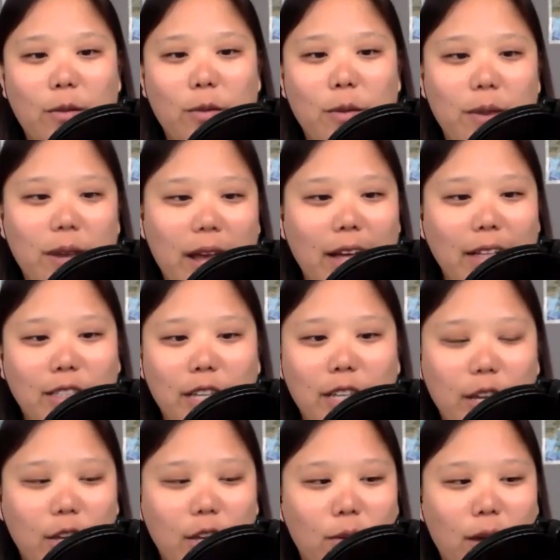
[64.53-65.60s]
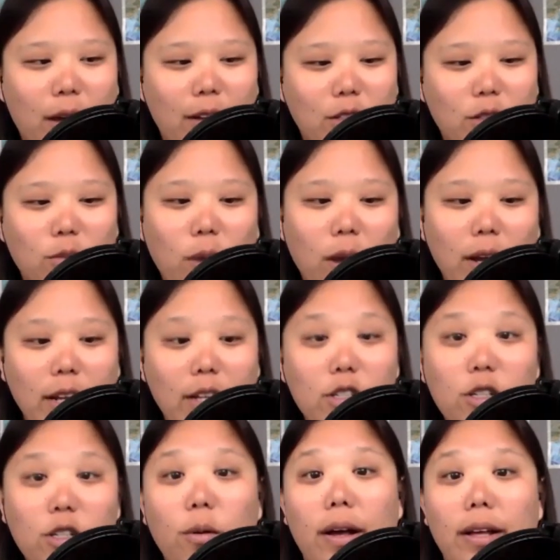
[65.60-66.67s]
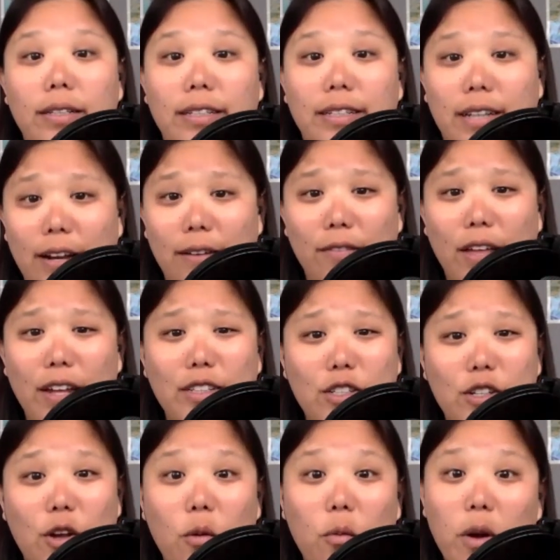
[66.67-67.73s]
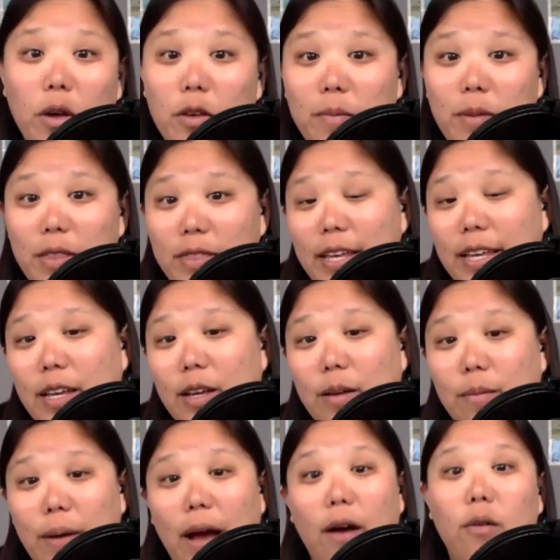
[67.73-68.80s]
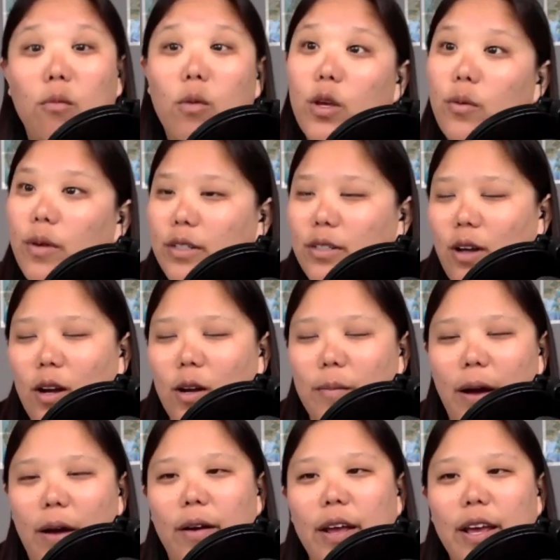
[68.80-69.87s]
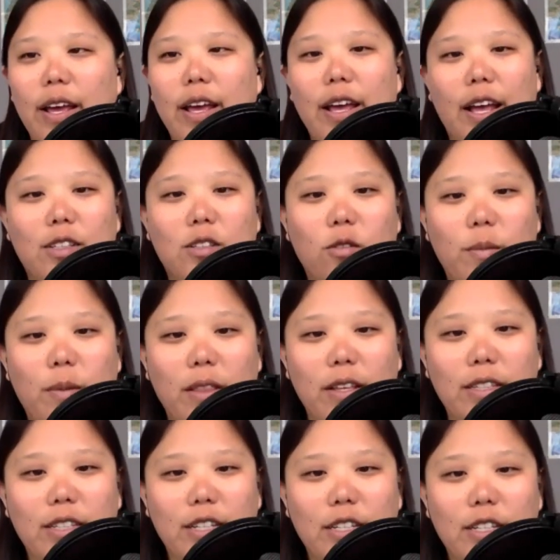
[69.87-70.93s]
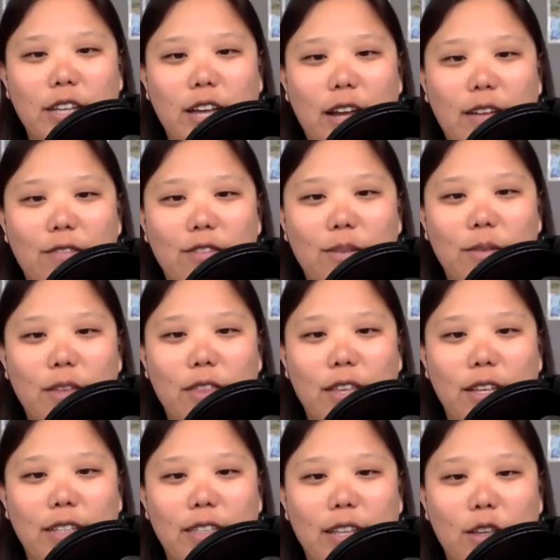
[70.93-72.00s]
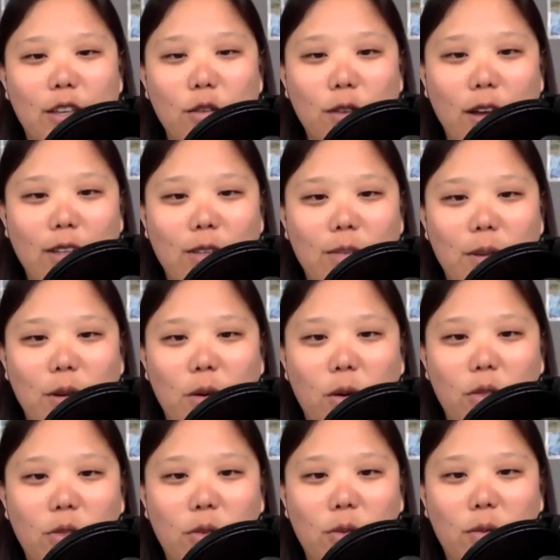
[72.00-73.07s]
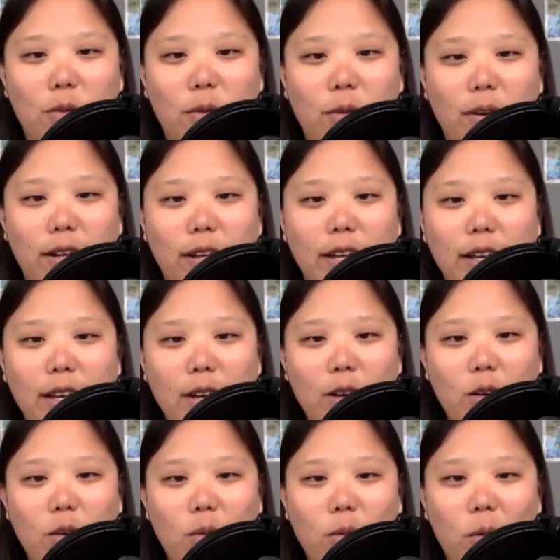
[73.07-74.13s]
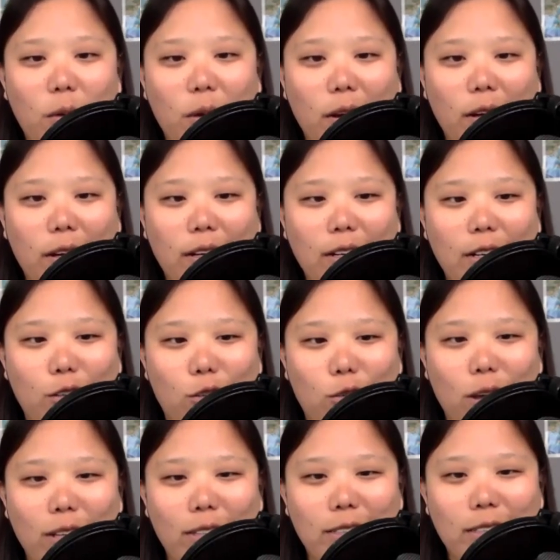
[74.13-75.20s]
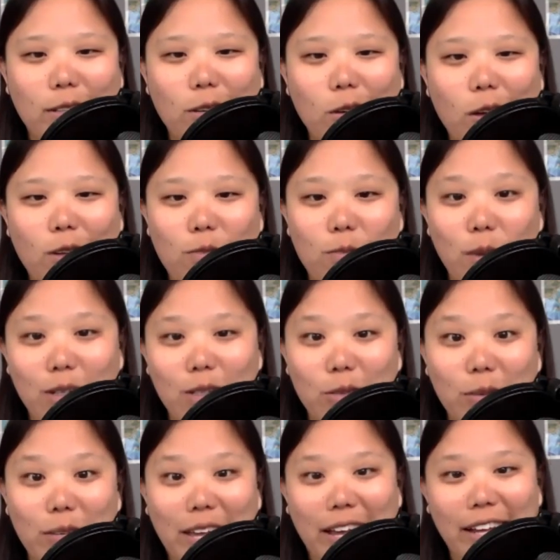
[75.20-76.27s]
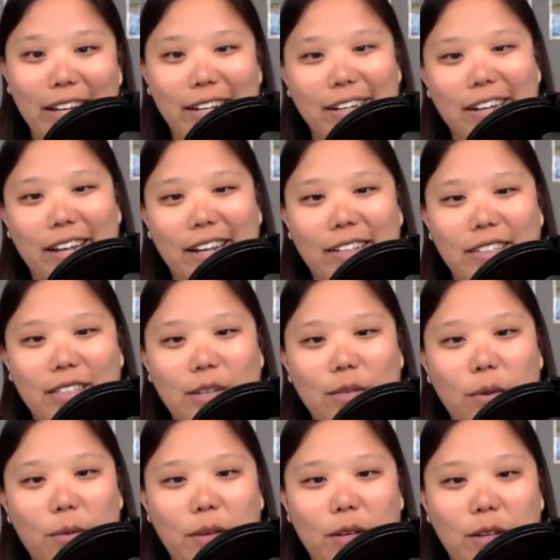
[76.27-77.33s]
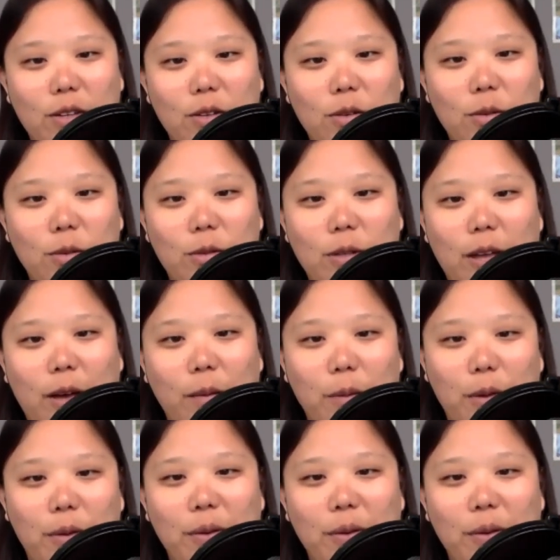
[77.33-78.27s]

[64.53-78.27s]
We've been asking you guys to write into us and kind of let us know what you've been thinking about and what you want to talk about. So we've been listening to kind of some of the things that you guys have been going through, and we want to address as much as we can and see what we can do to help you.